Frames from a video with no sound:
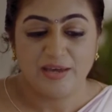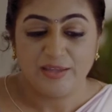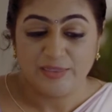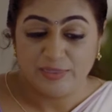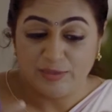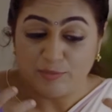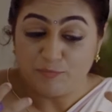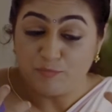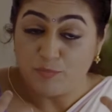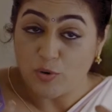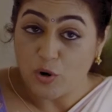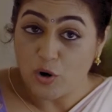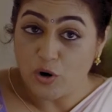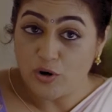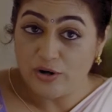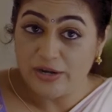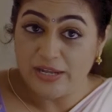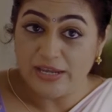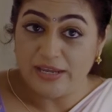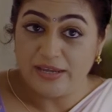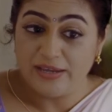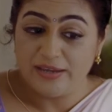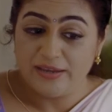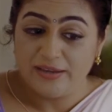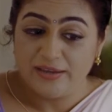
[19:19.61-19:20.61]
The
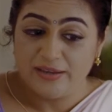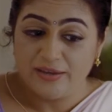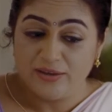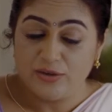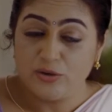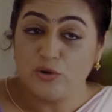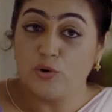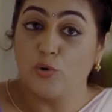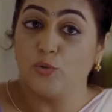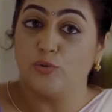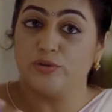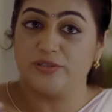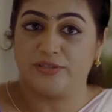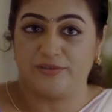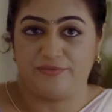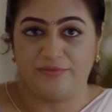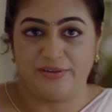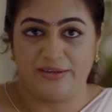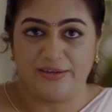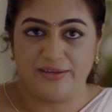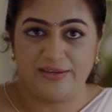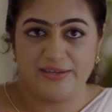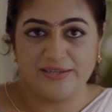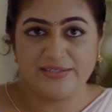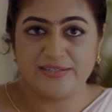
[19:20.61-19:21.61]
body goes
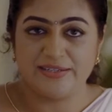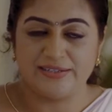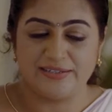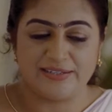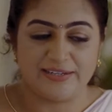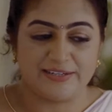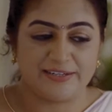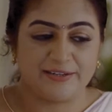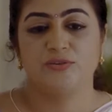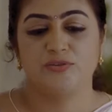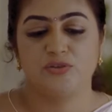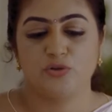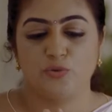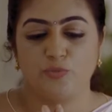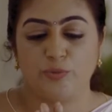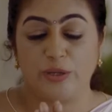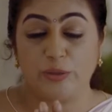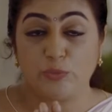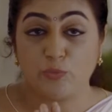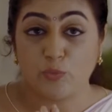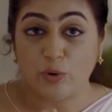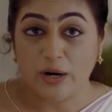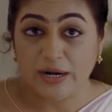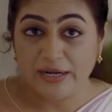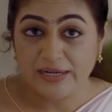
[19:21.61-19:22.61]
away, isn't it? So
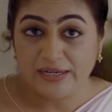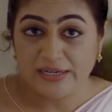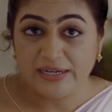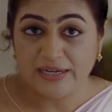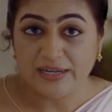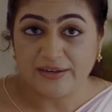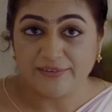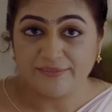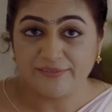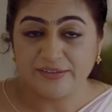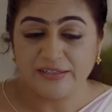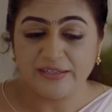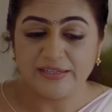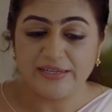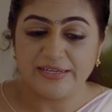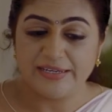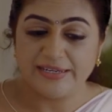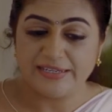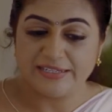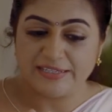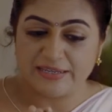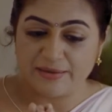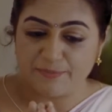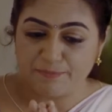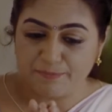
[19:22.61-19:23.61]
when one lover
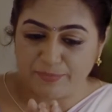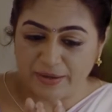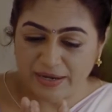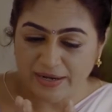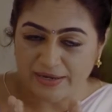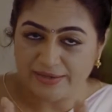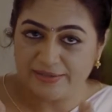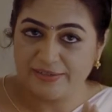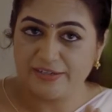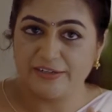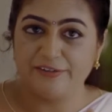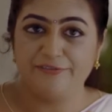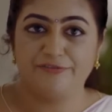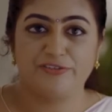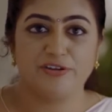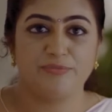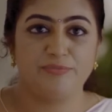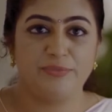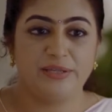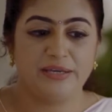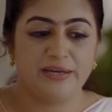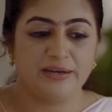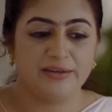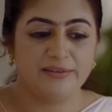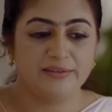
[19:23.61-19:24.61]
is parted from
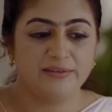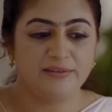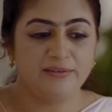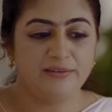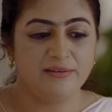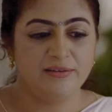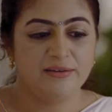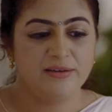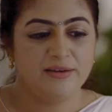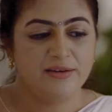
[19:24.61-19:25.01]
the other,